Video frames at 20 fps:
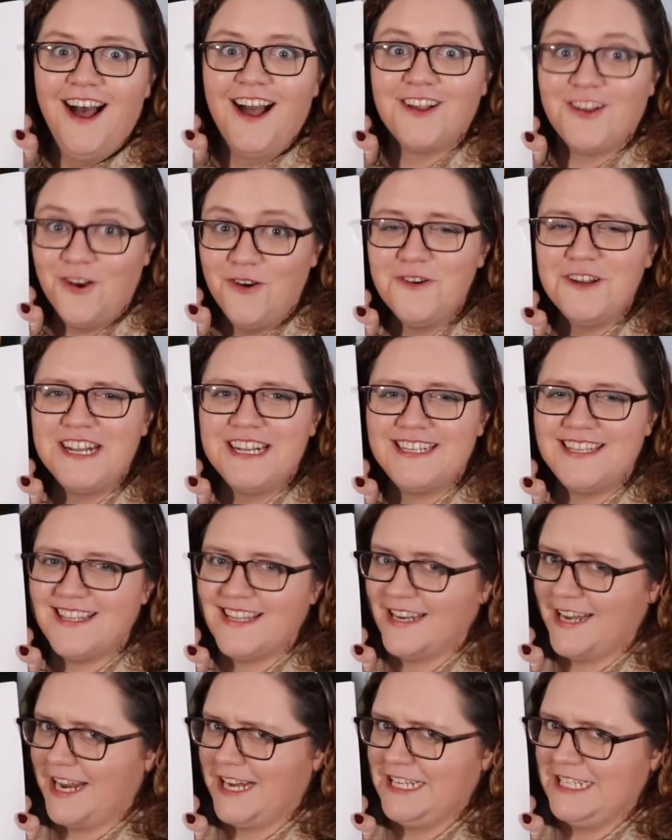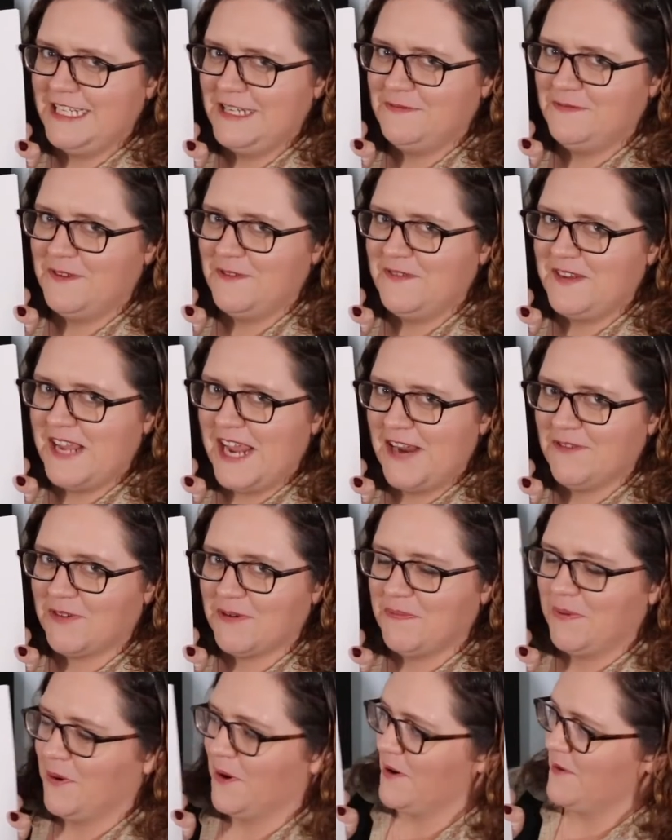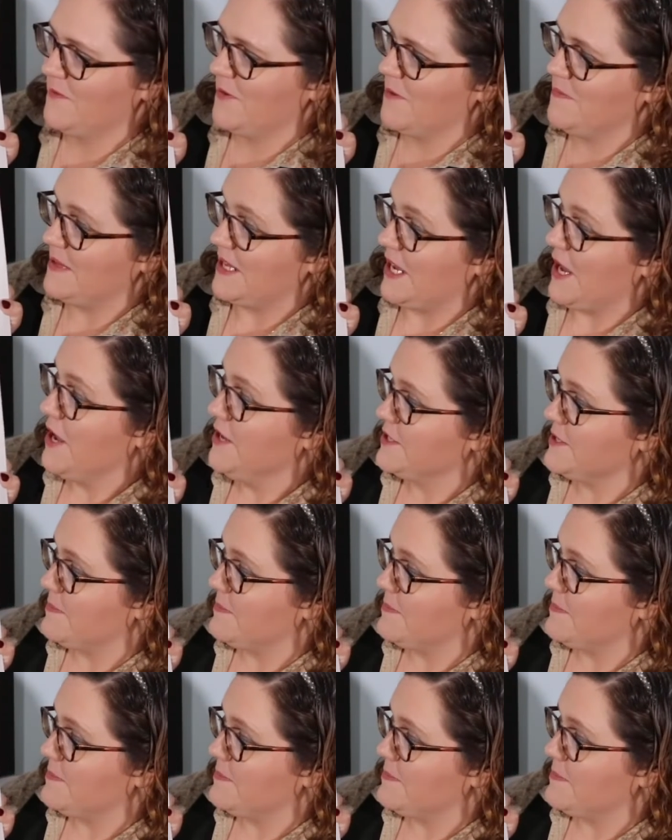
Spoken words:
According to the 1958 report from the